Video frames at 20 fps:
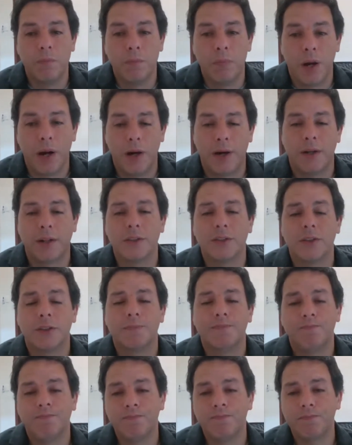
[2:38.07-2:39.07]
But
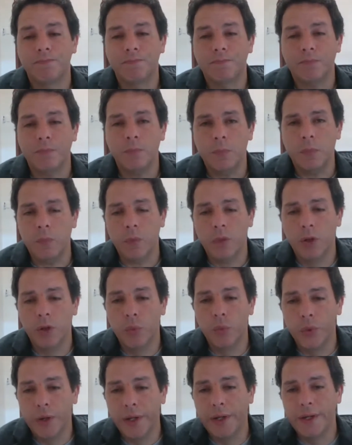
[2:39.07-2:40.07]

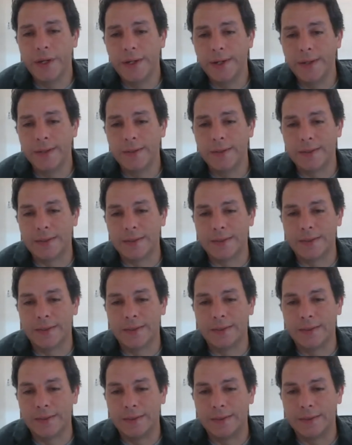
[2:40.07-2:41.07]
we
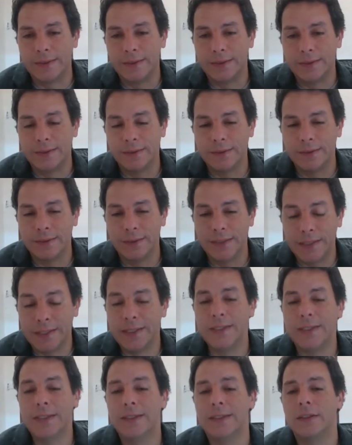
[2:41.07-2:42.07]

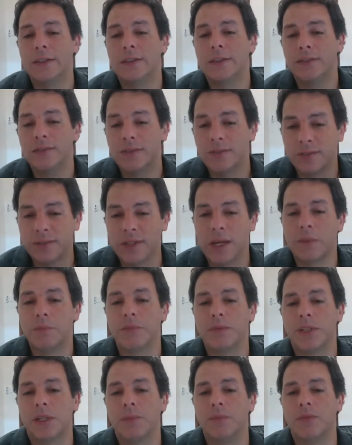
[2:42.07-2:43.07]
need
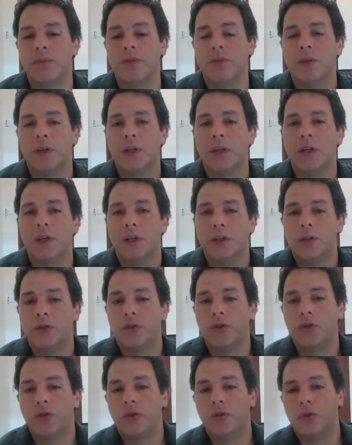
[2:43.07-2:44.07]
sometimes
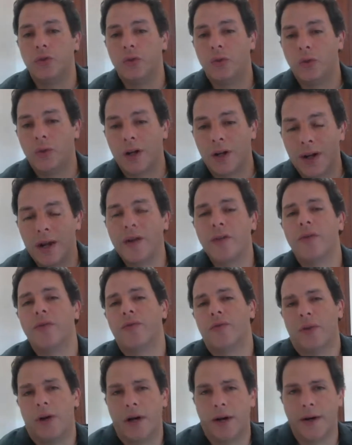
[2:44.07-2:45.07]
to
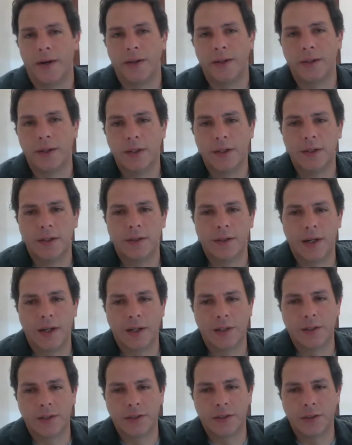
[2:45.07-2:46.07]
clarify
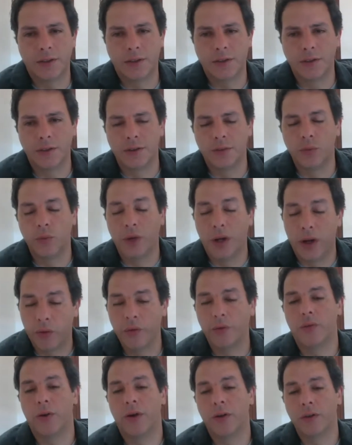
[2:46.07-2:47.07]
that we are
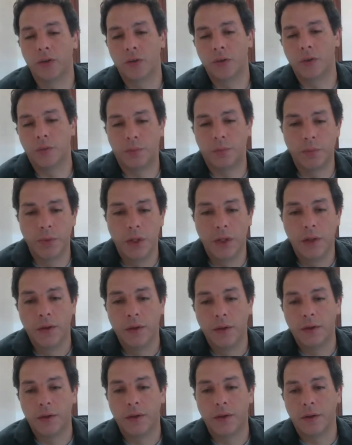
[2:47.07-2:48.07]
referring to
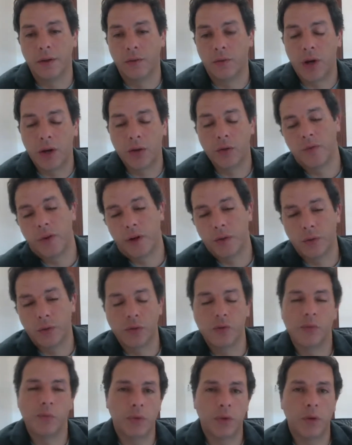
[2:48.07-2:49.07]
the random variables
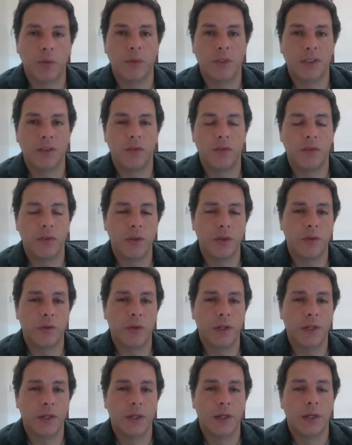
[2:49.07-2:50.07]
of probability
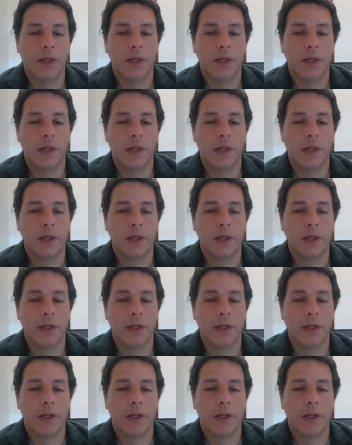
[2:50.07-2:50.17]
theory